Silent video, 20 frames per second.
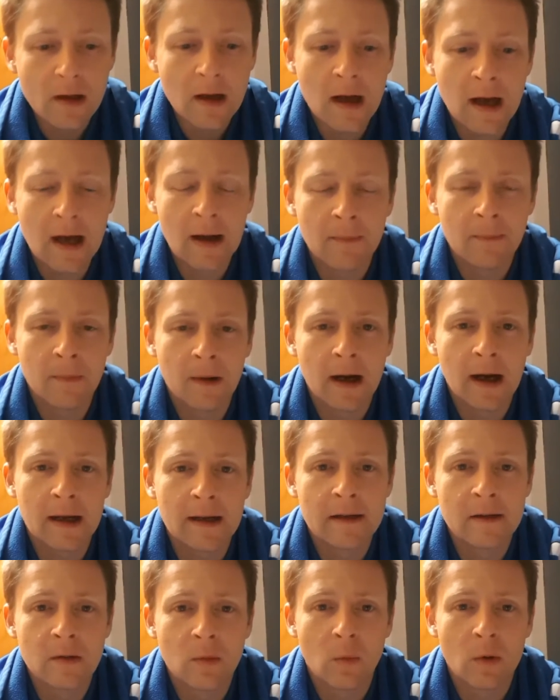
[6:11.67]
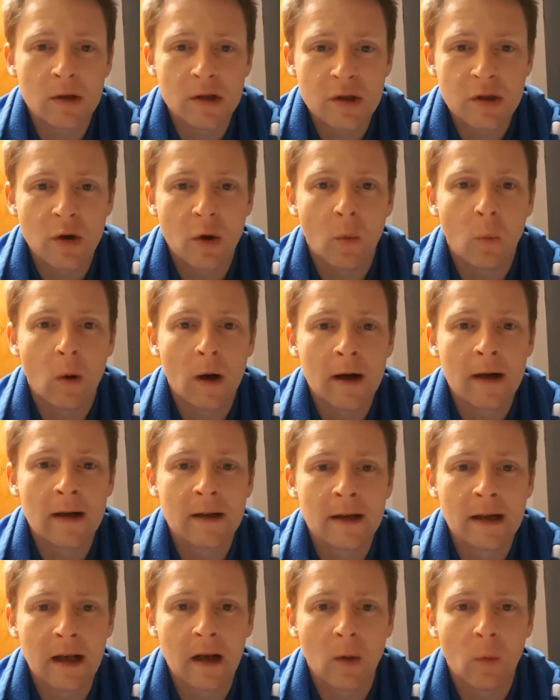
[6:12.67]
And once you've got
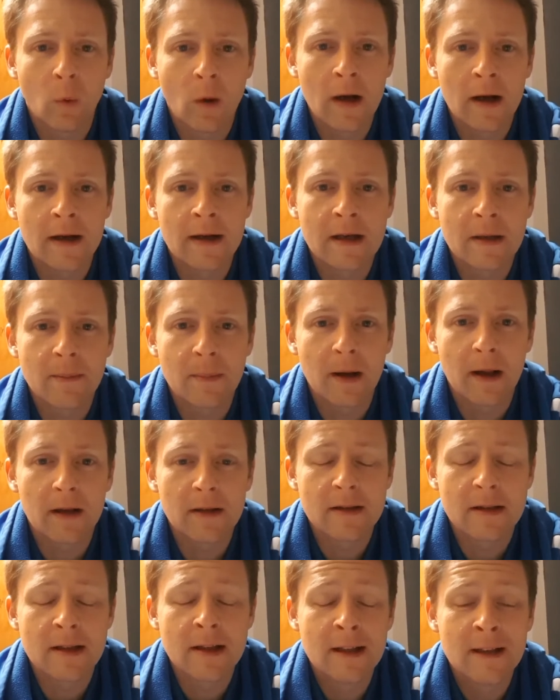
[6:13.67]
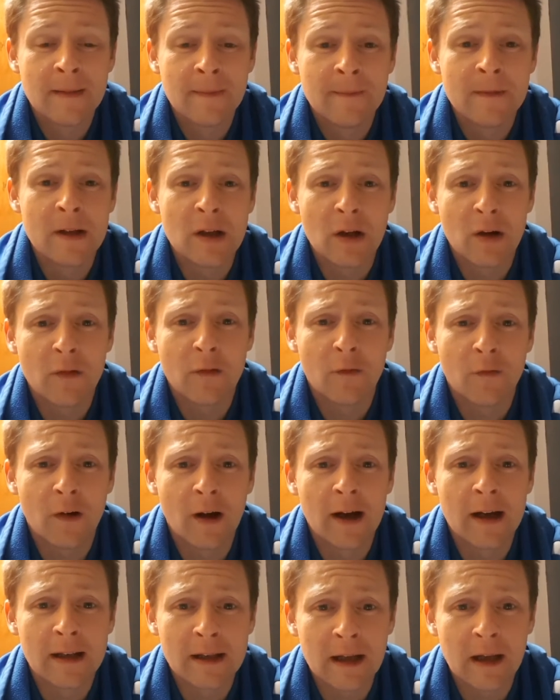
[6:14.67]
one little win under your belt, you're going to
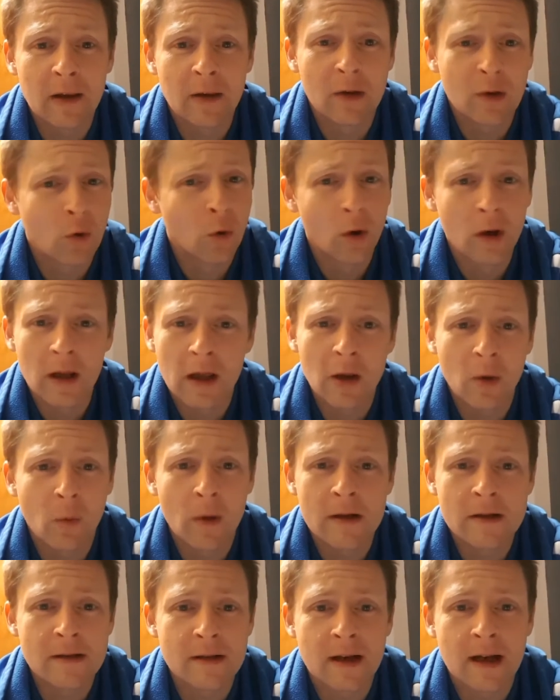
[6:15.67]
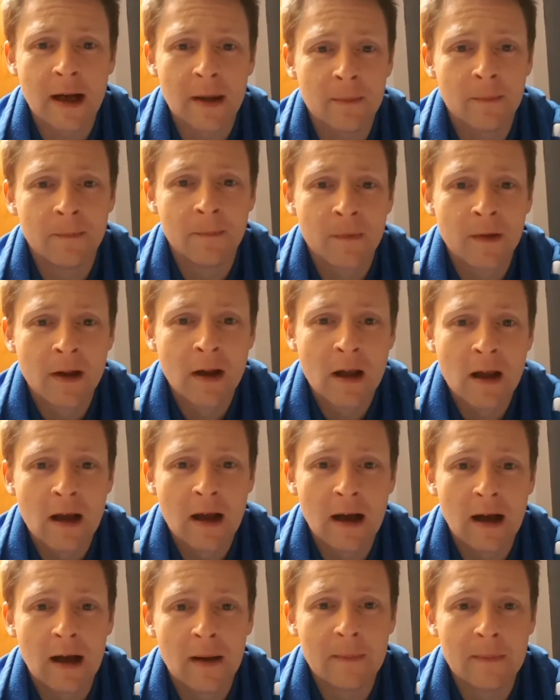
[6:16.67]
find that all the other wins will come.
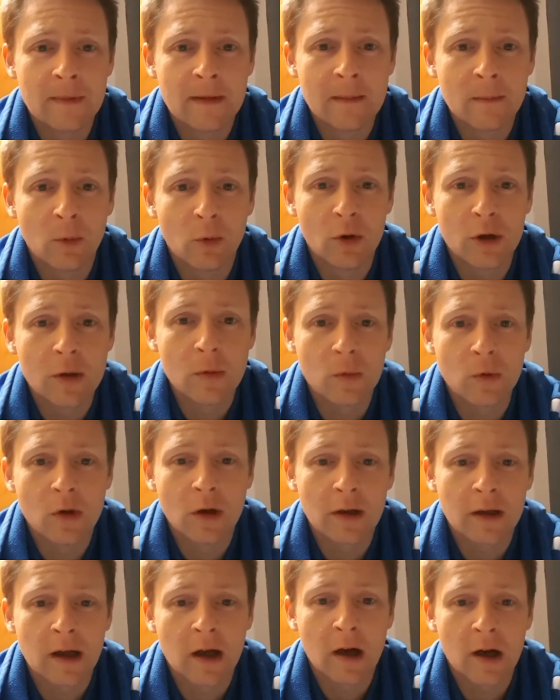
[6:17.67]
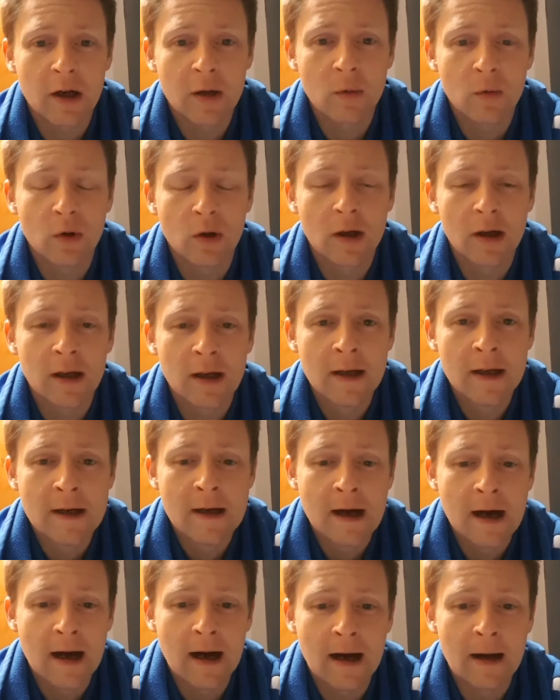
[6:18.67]
The more you work, the harder you work.
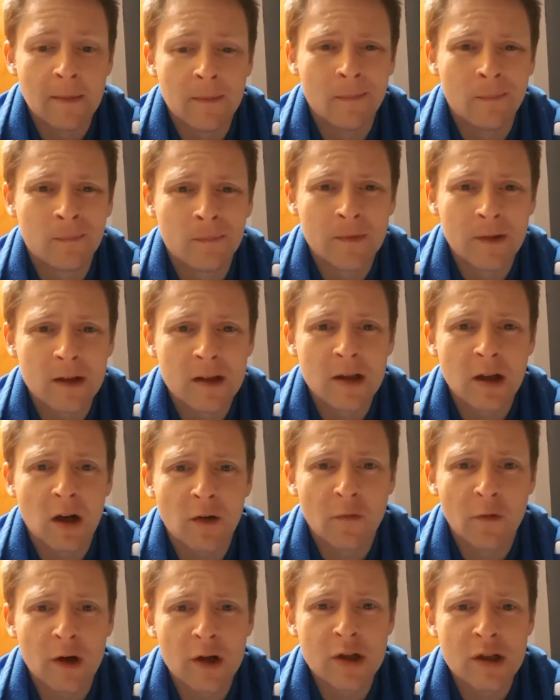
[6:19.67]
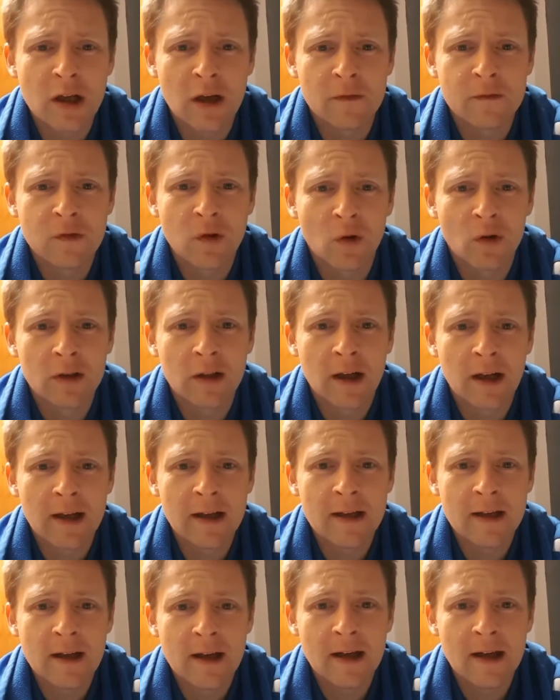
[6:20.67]
StartAfresh tough talk today.